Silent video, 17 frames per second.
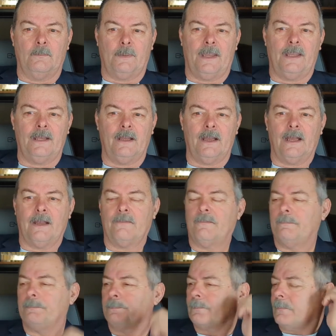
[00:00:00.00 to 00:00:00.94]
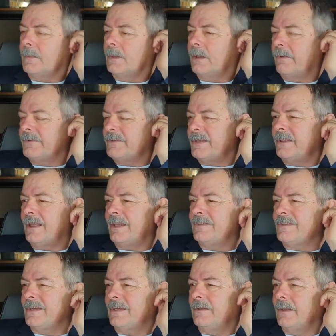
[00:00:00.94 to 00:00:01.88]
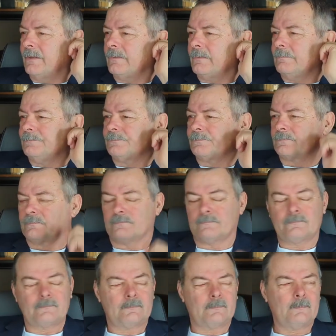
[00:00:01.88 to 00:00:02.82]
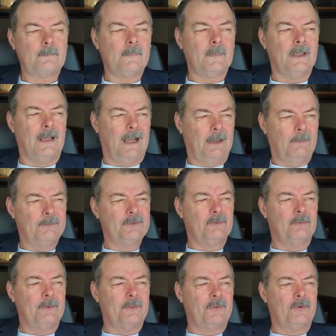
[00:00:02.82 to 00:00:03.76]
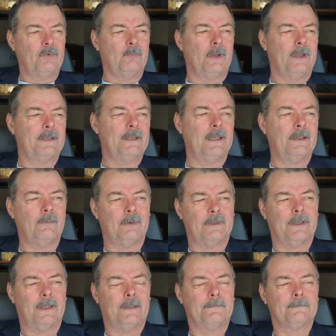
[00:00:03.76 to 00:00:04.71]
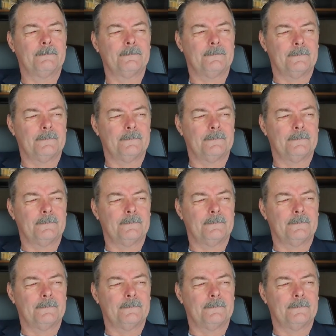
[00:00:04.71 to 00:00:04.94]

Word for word: it paid off. Now, I said that to say this. I was going through my day one day,